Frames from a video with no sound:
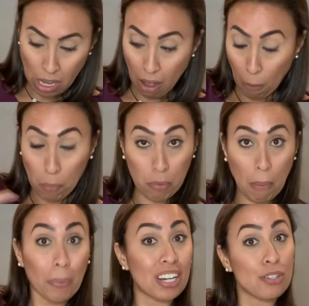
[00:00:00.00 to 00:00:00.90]

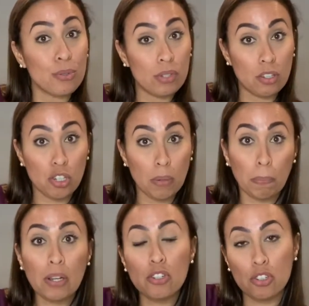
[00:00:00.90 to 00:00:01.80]
Remember, I used a chip
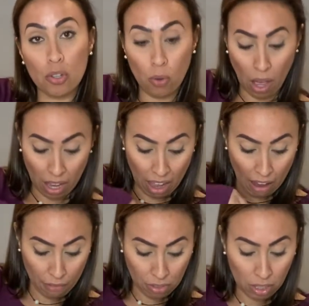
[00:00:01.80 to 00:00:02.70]
brush, so I
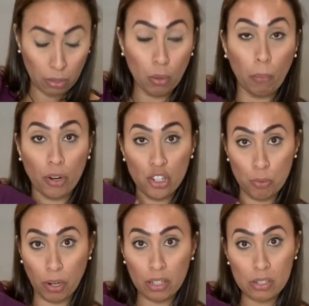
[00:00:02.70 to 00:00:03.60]
have the little brush
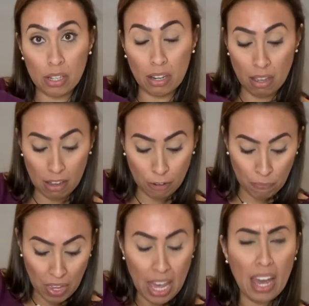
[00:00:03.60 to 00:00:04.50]
marks in here,
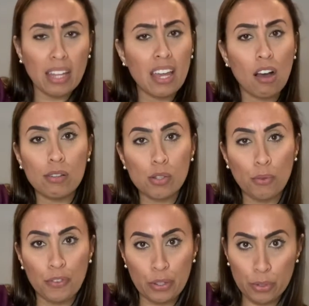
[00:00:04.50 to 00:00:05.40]
and they also
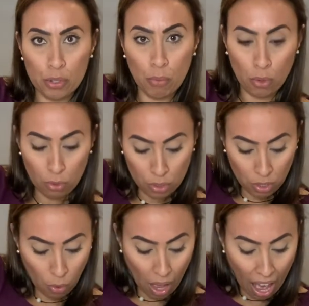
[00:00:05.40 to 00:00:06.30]
feel smooth,
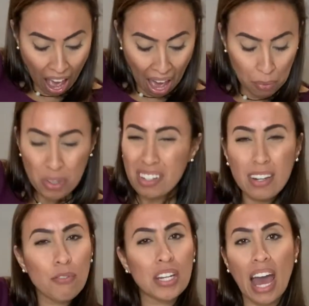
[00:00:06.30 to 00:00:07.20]
so I wouldn't
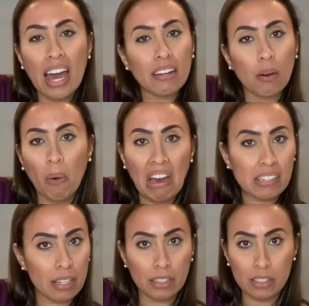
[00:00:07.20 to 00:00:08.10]
even add a wax
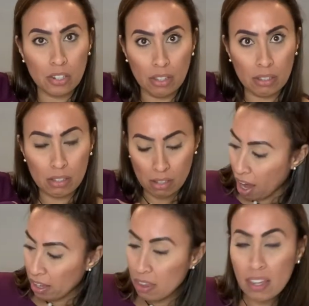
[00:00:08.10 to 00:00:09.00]
layer to this. I
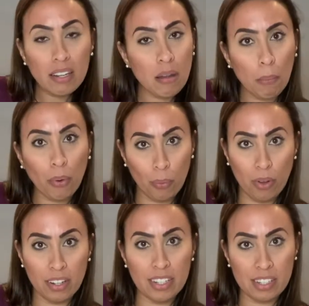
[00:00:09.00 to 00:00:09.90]
think number
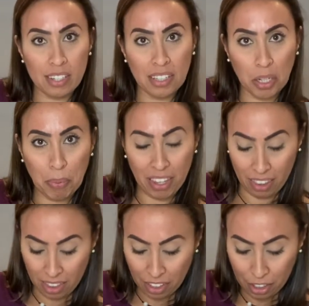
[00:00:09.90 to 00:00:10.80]
1 is a little bit
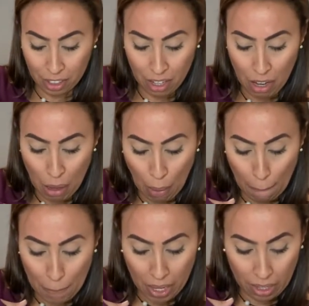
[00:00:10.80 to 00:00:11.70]
thicker,
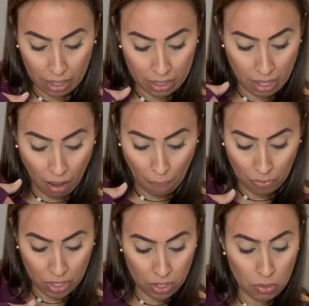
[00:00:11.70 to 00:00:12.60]
but
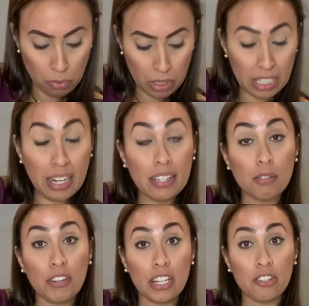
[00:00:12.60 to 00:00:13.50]
this is a really nice
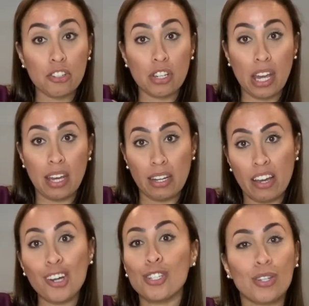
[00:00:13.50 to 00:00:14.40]
finish, and I
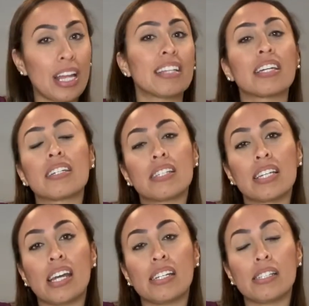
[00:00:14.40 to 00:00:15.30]
also like that it's a
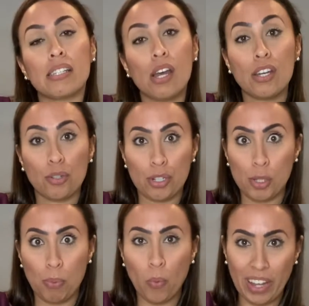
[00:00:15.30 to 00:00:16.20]
nice crisp
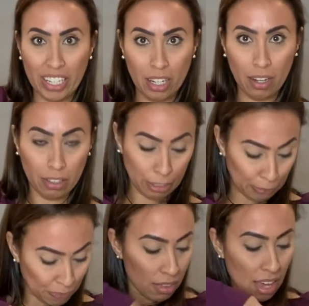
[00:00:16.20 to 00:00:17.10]
white color.
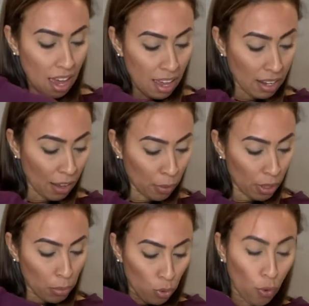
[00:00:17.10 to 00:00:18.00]
Then we
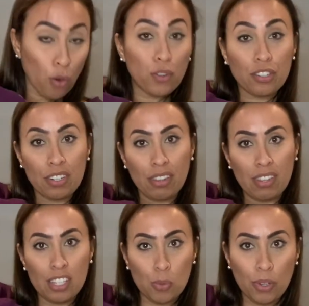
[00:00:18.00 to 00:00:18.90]
move over to
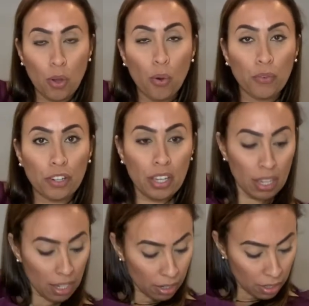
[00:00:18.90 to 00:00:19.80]
this one over
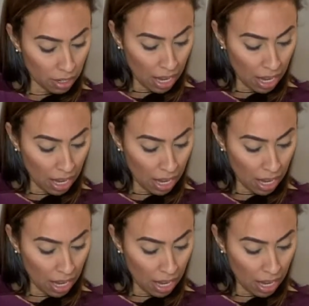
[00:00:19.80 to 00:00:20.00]
here.